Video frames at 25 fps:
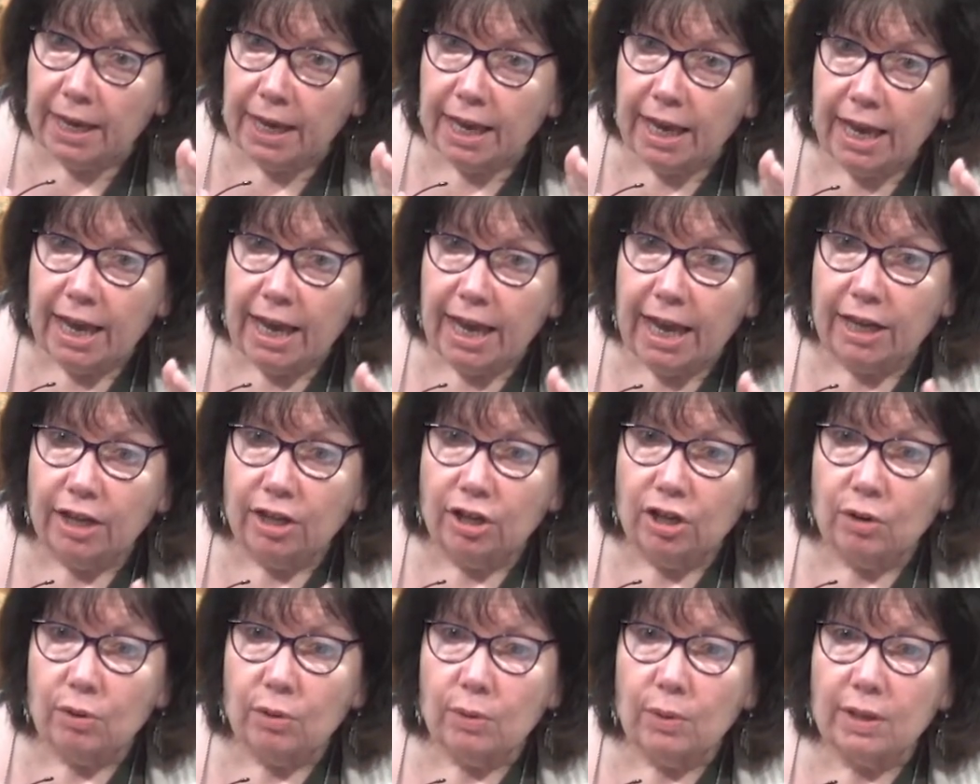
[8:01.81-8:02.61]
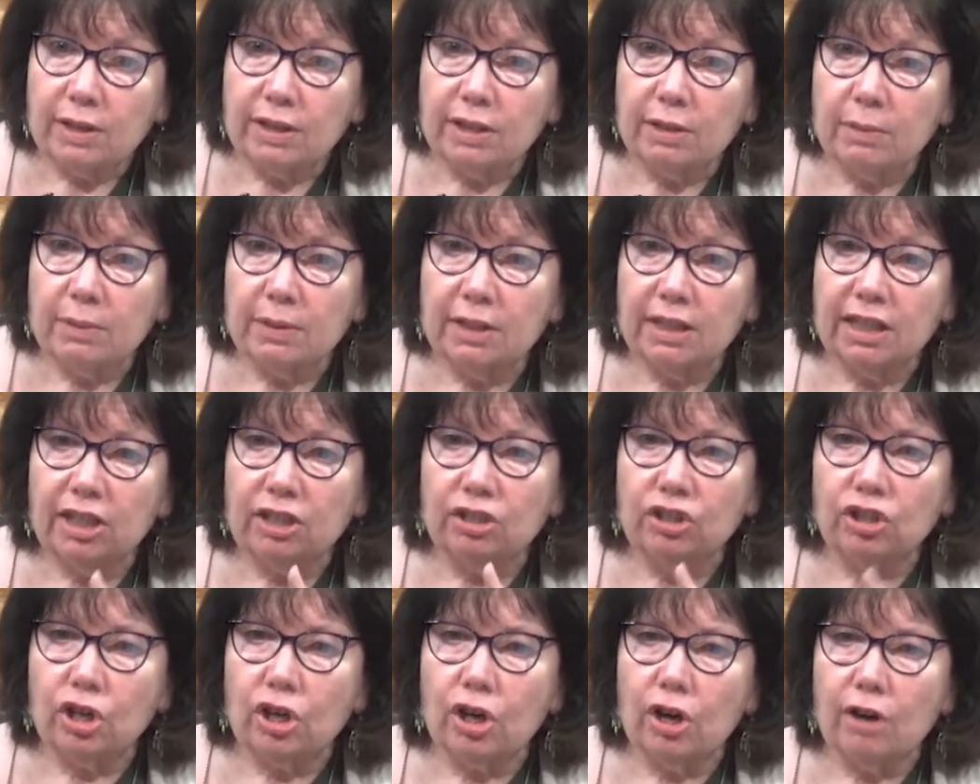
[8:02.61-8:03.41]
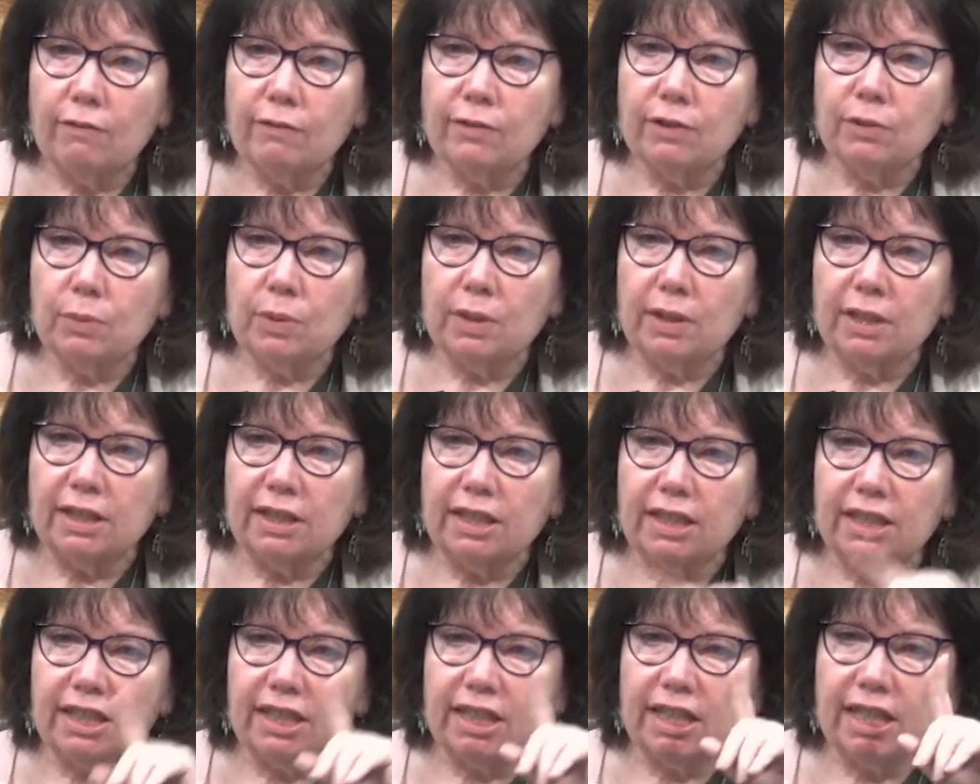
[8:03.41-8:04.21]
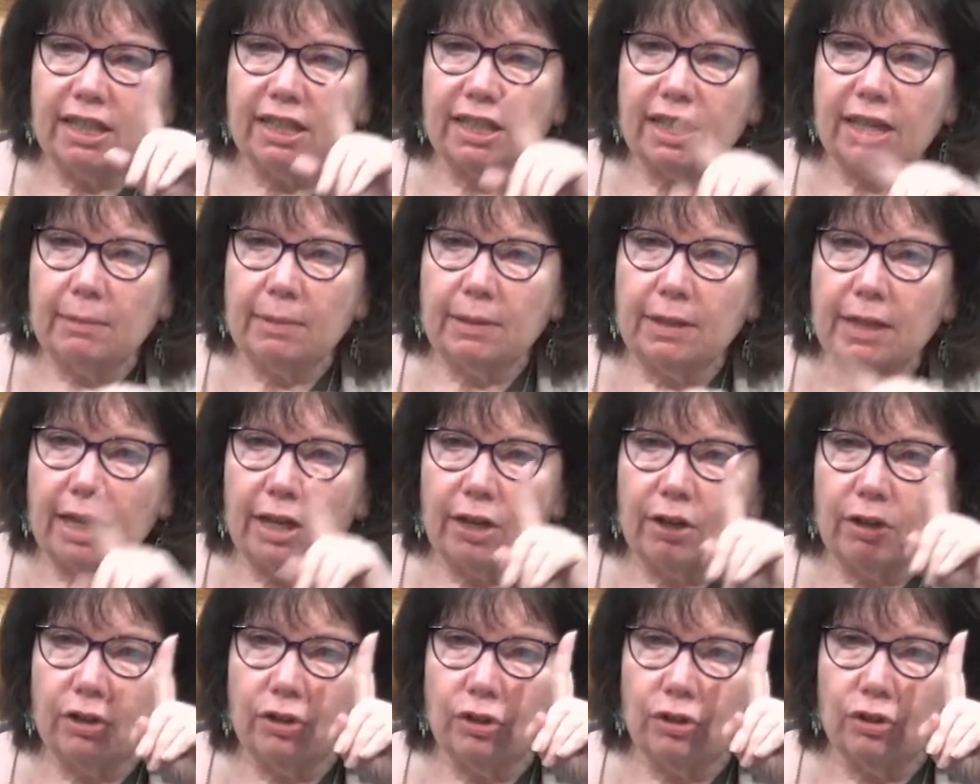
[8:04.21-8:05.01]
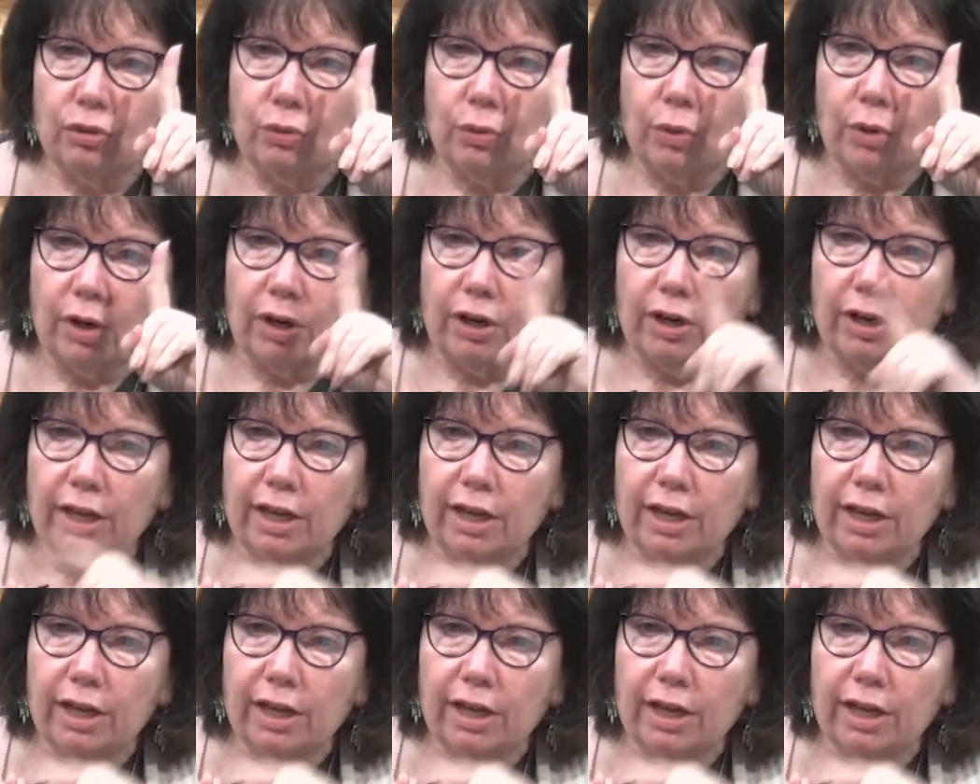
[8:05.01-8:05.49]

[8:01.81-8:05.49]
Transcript: And you know who else he wanted to kill? Jehovah's Witnesses. The next time they knock on your door,